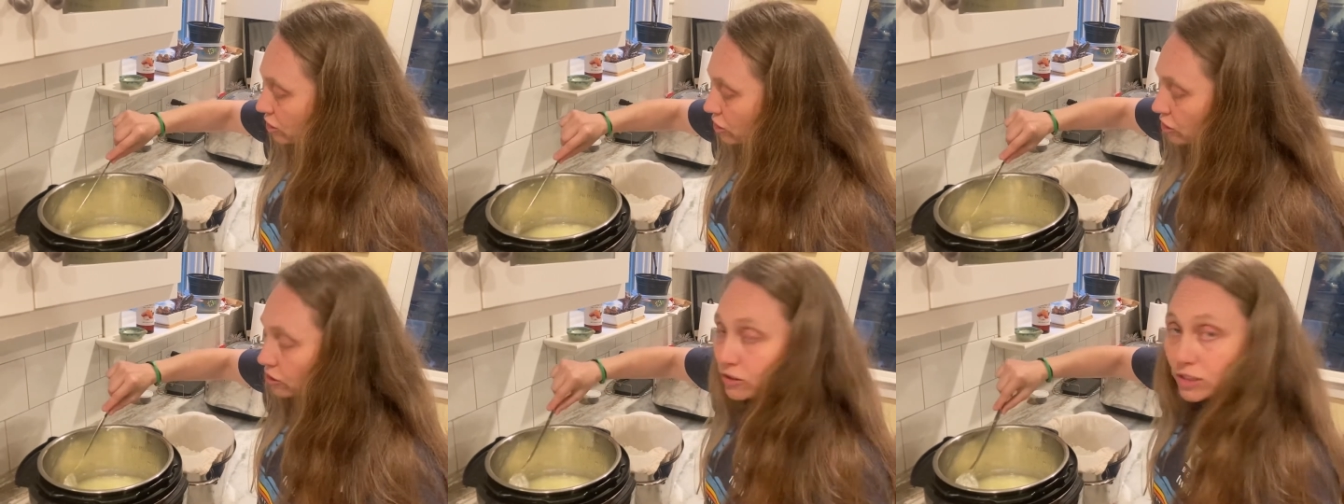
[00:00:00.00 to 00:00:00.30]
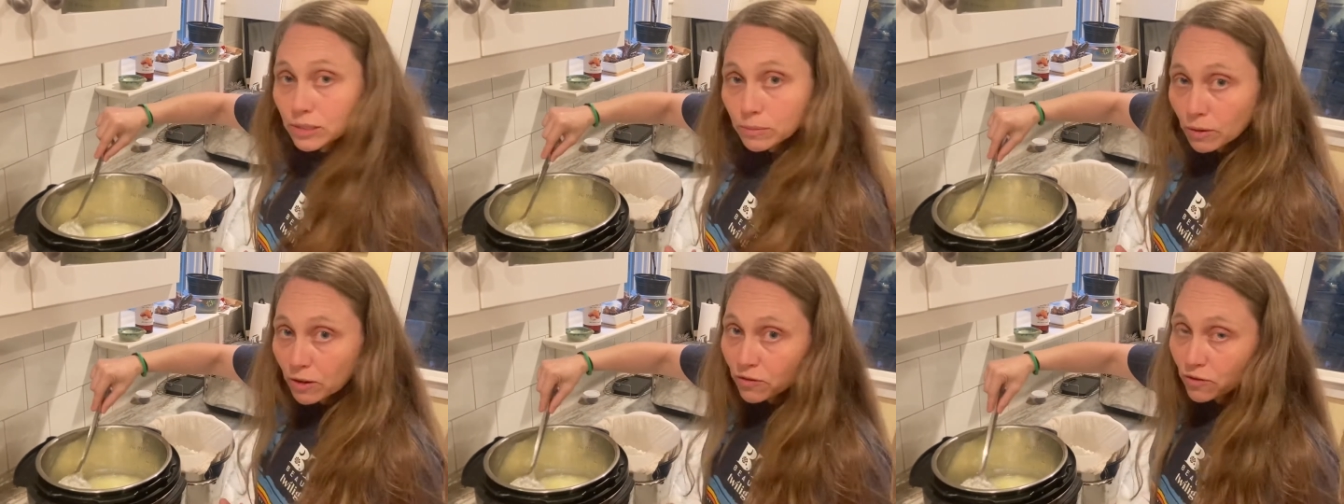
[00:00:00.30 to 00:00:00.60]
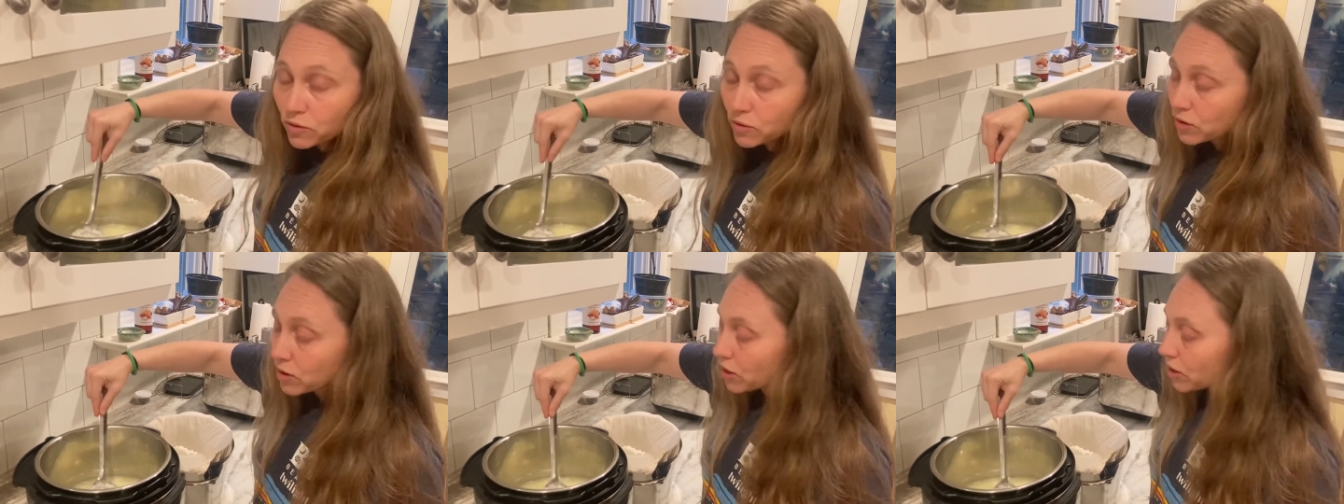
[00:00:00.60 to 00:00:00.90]
juice
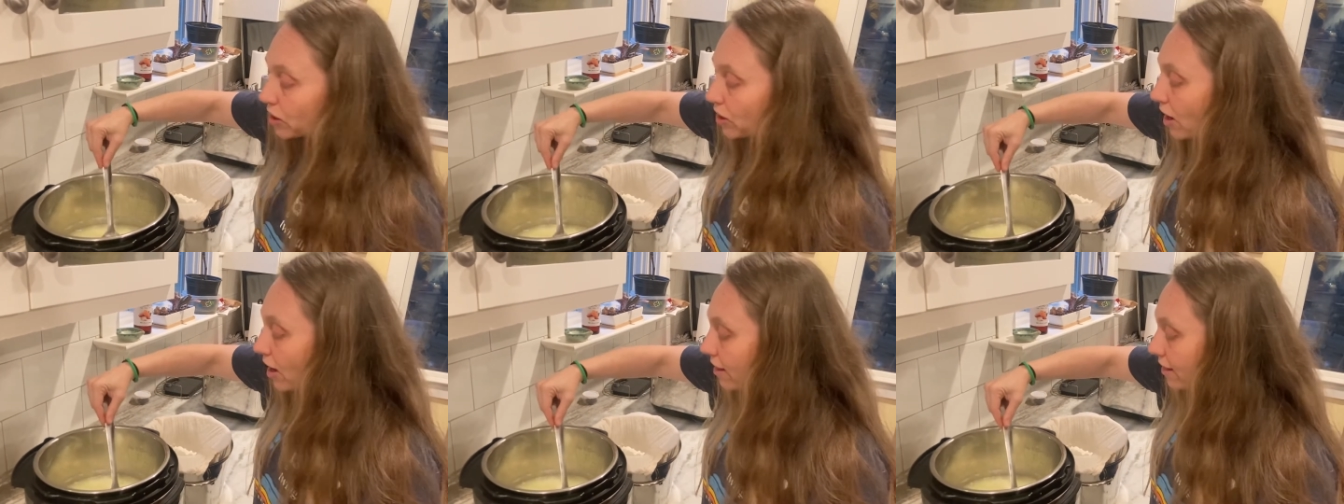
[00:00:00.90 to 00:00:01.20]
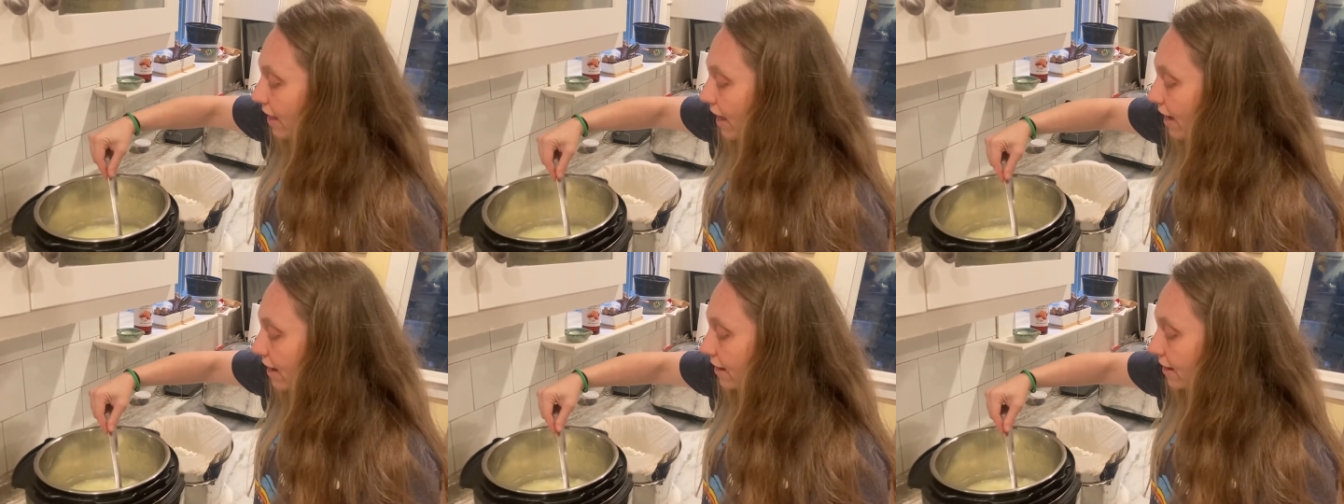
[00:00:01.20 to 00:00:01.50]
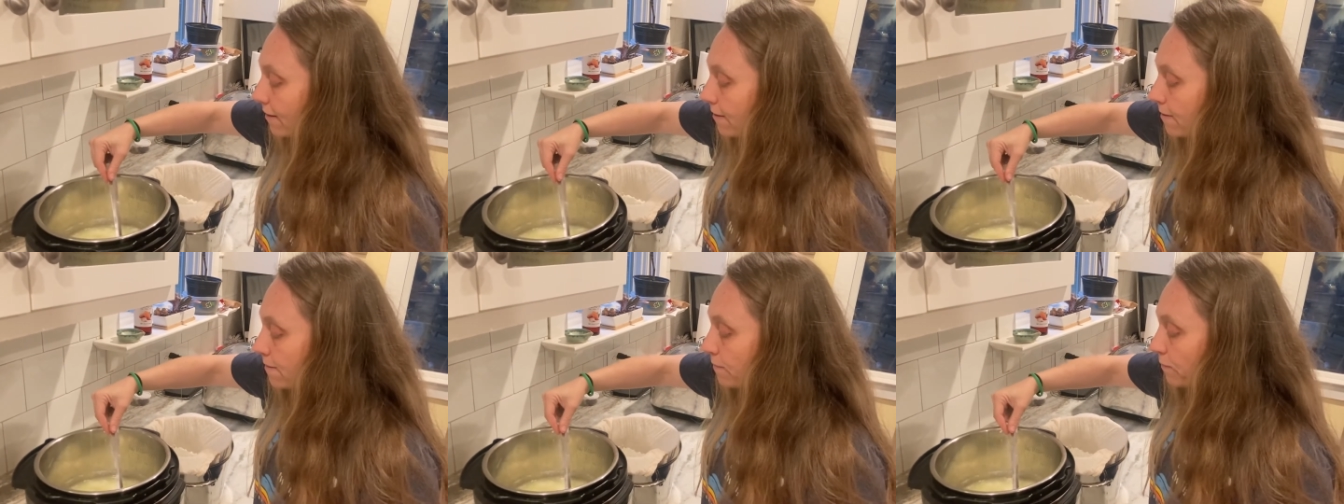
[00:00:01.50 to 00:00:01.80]
before, not like
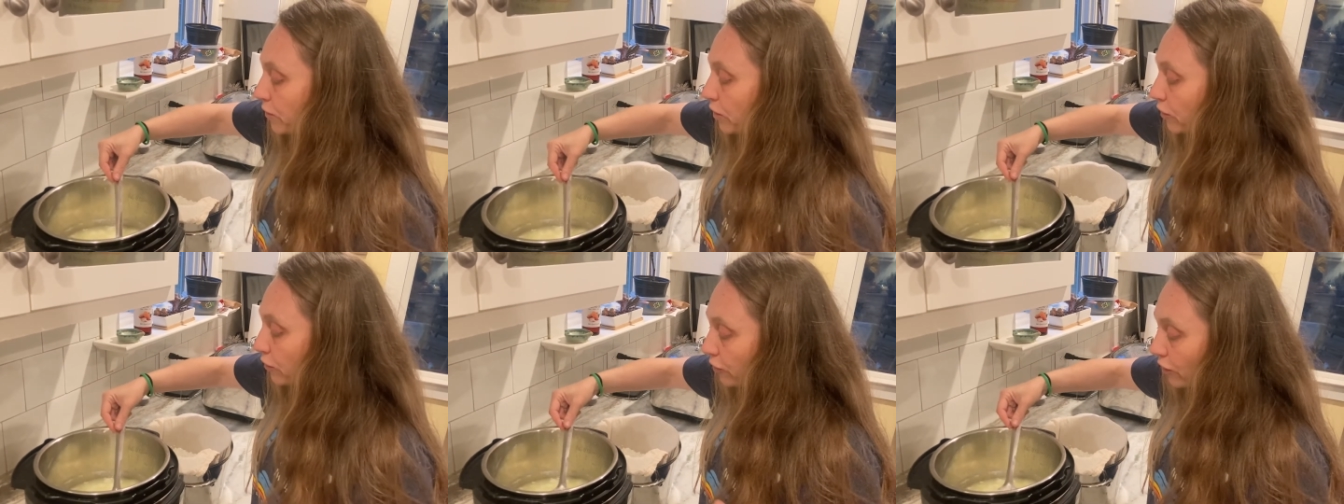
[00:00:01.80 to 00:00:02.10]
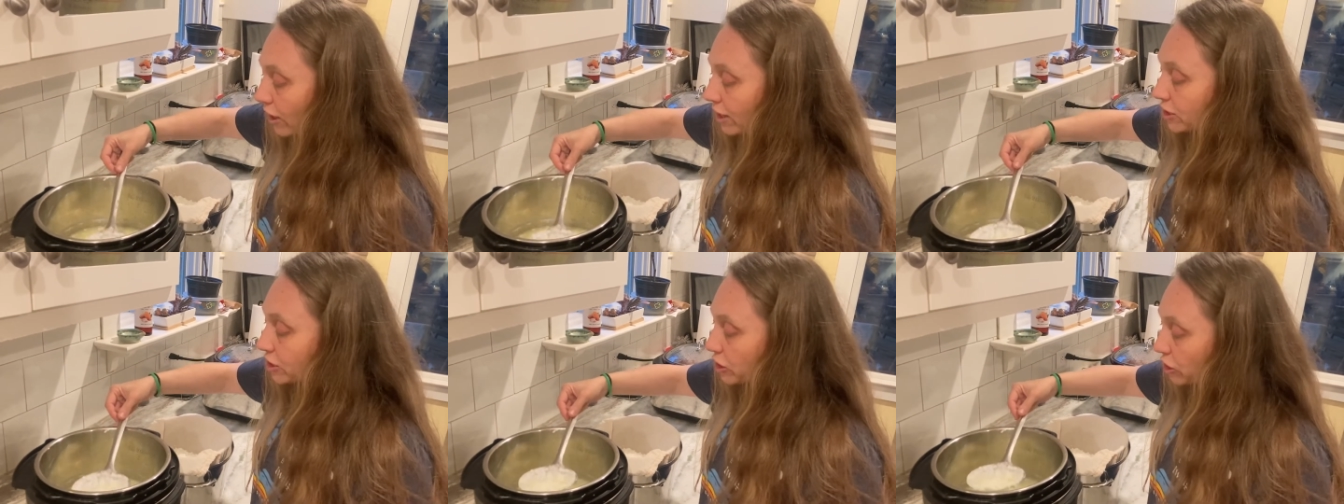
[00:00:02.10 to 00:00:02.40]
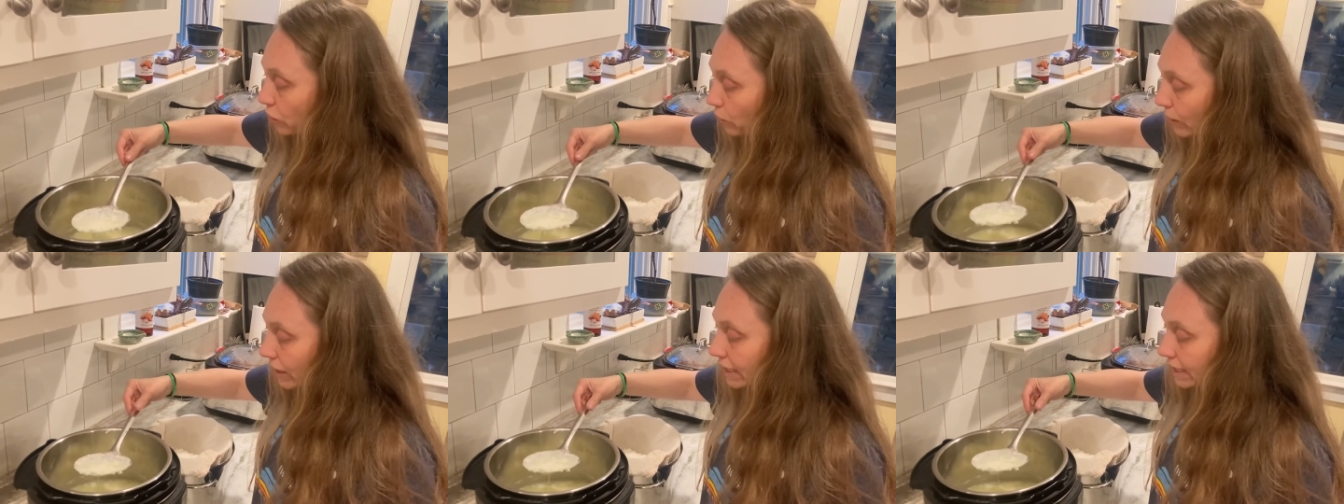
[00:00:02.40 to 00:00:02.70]
fresh
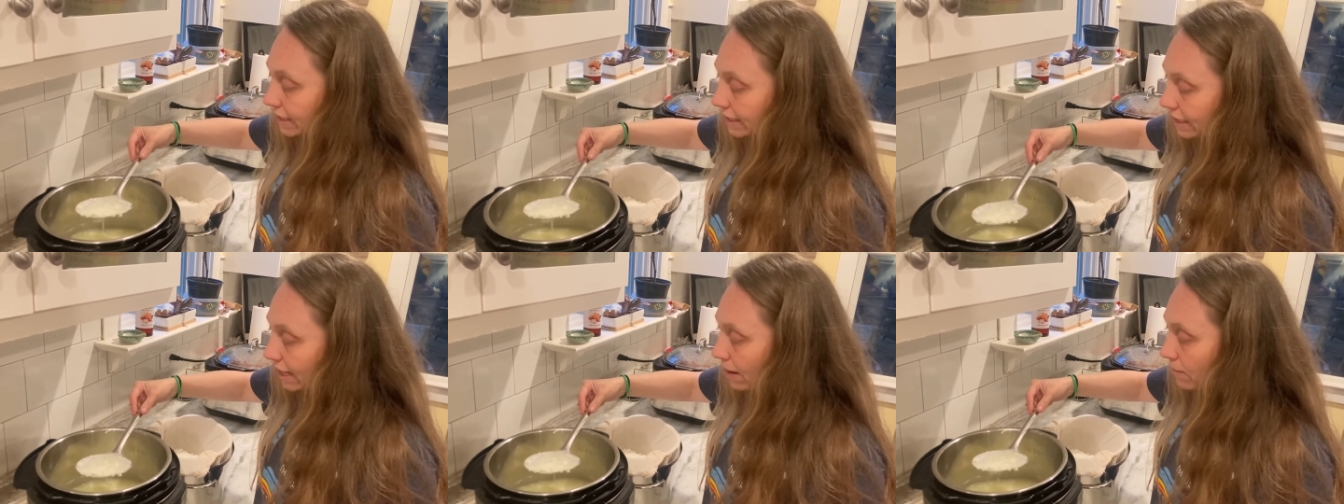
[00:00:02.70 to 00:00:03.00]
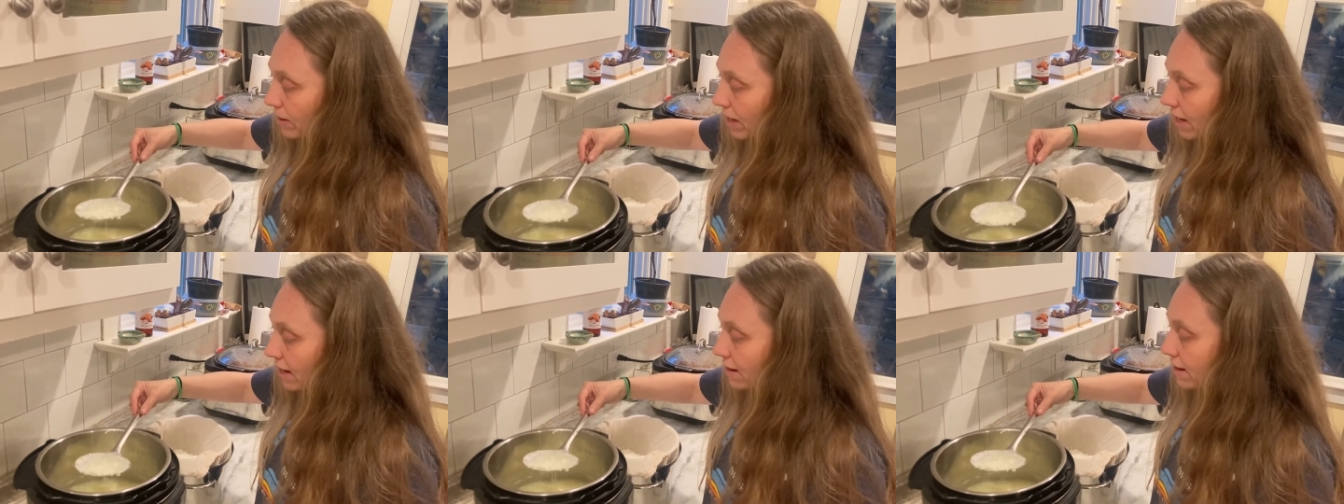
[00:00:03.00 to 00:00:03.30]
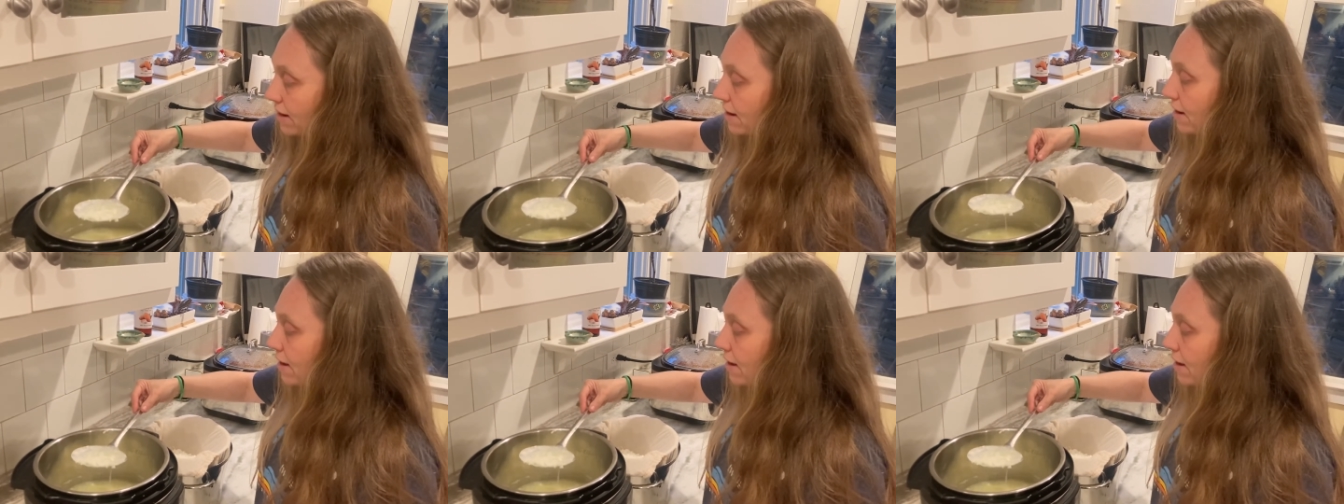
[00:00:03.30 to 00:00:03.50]
squeezed lemon.